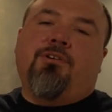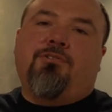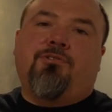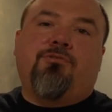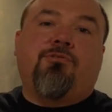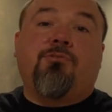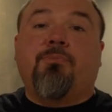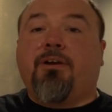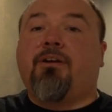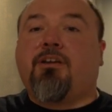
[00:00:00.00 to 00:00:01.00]
to
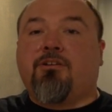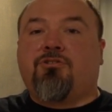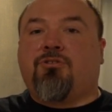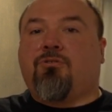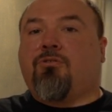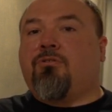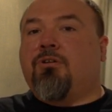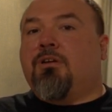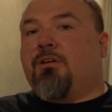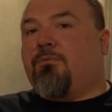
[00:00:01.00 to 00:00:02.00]
humidity control.
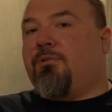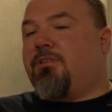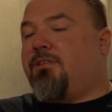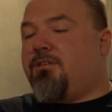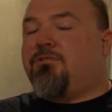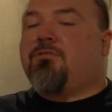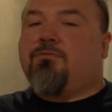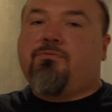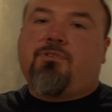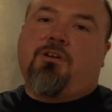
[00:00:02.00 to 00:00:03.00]
With this
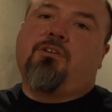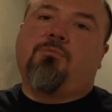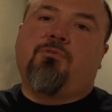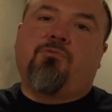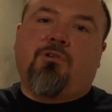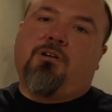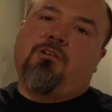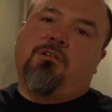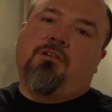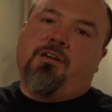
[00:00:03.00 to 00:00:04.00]
volume of
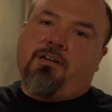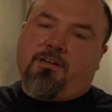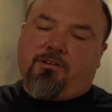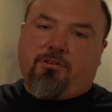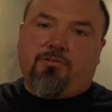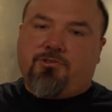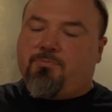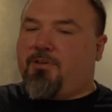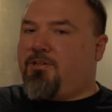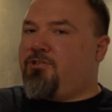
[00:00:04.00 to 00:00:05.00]
water in an enclosed
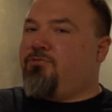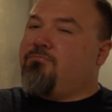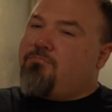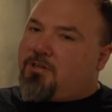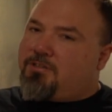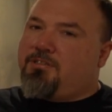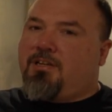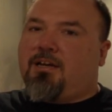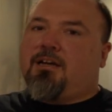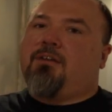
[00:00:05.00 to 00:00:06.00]
space, you must
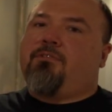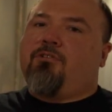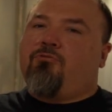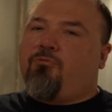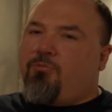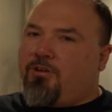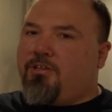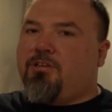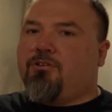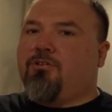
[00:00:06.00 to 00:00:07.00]
have a
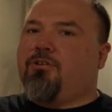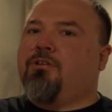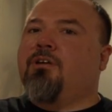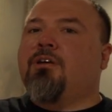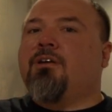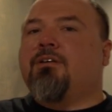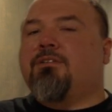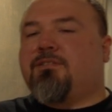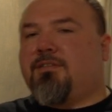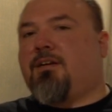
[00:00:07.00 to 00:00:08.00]
really good
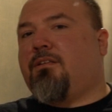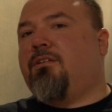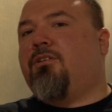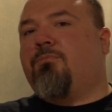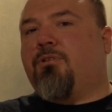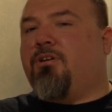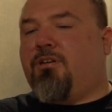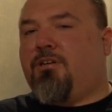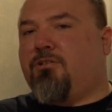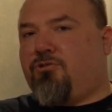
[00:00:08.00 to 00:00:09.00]
solid humidity
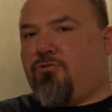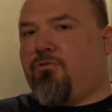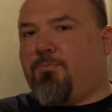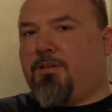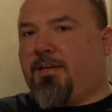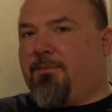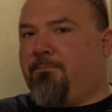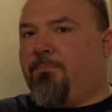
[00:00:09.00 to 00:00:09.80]
control plan.